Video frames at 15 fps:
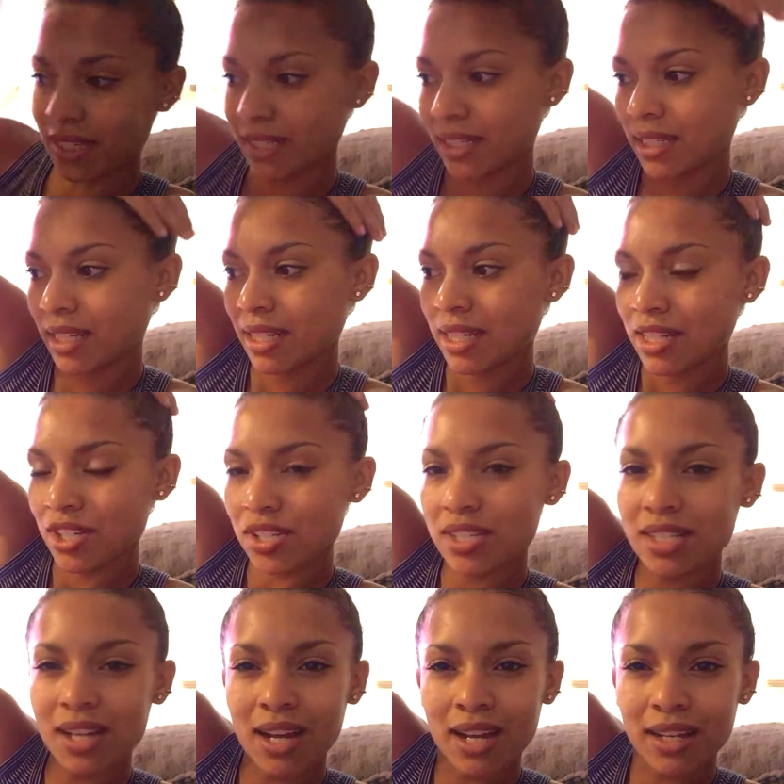and
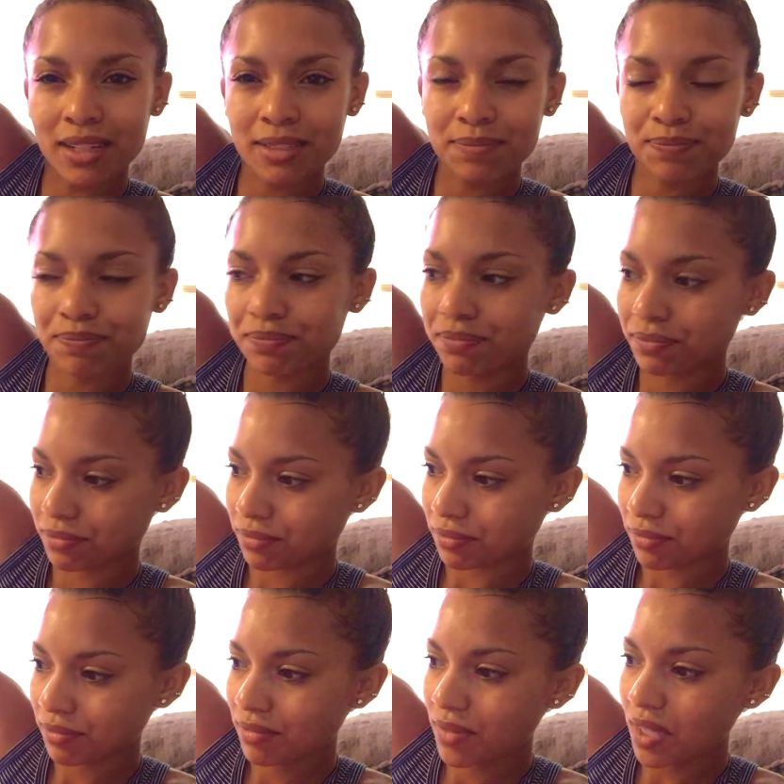just not
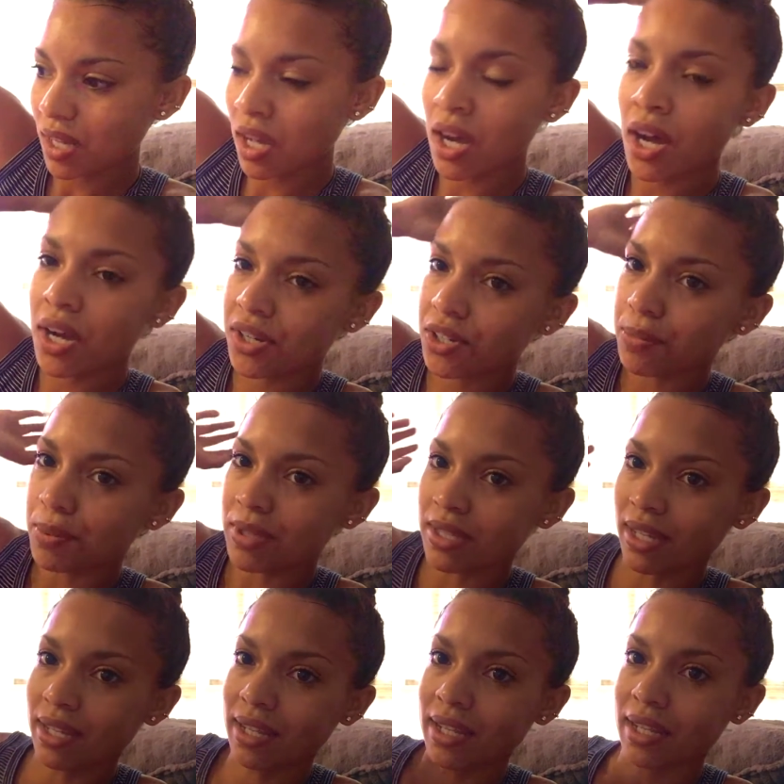100%
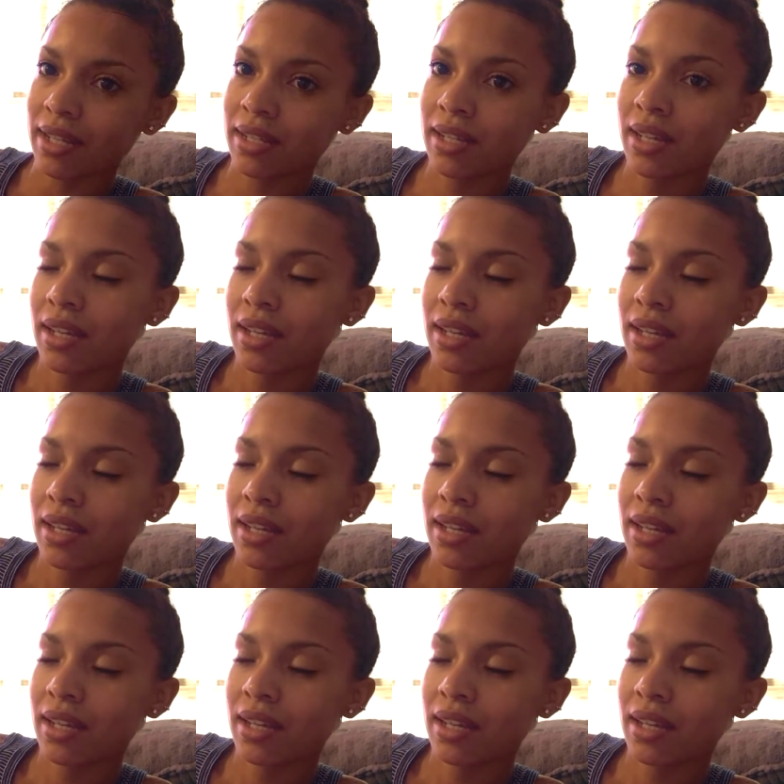in it.